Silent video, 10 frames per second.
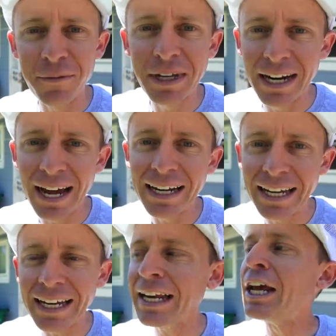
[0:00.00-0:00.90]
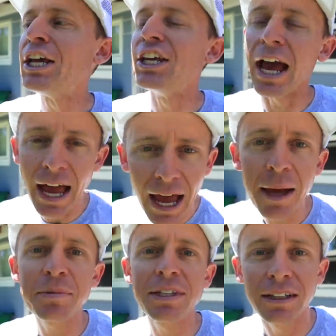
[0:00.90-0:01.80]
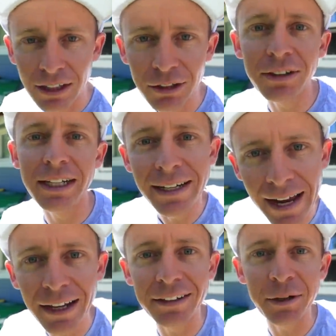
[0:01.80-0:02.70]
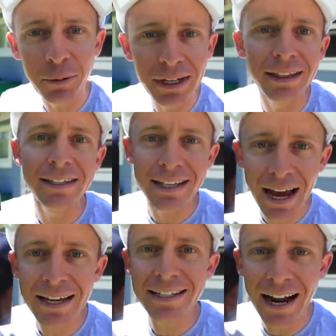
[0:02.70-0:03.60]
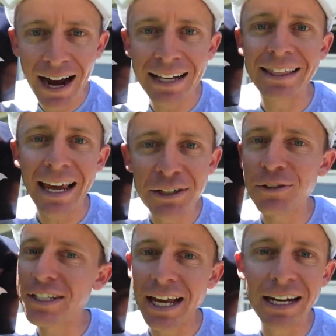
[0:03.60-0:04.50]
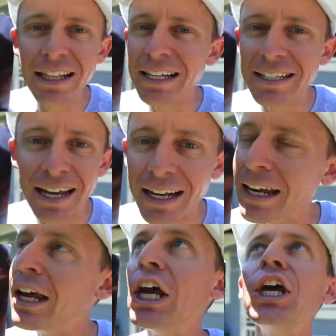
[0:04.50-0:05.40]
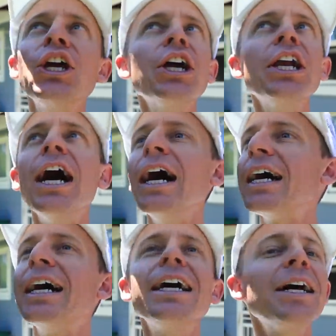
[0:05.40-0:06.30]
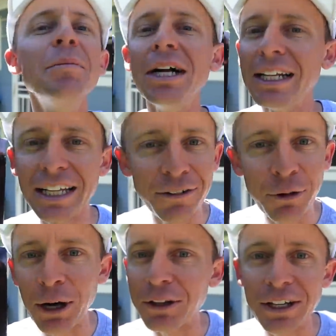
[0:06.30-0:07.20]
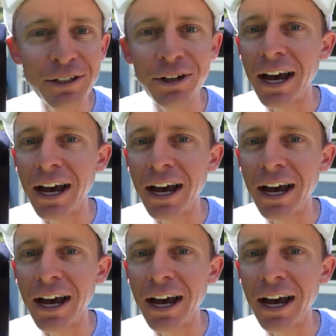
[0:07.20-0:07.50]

from Connecticut, you absolutely nailed it with the size 9. Thanks for sending these in. You're not gonna believe where these are